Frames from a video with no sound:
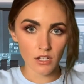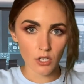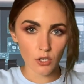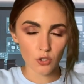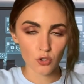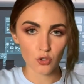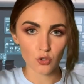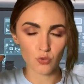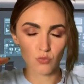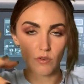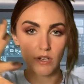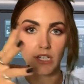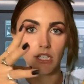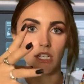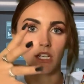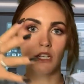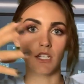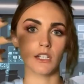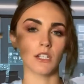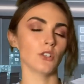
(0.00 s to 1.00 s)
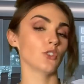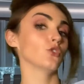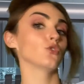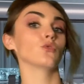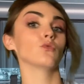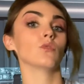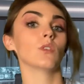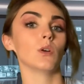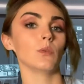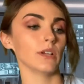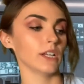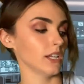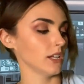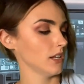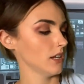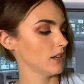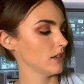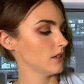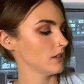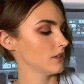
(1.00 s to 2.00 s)
shrinking and growing
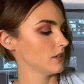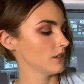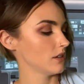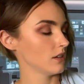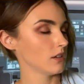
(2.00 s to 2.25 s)
and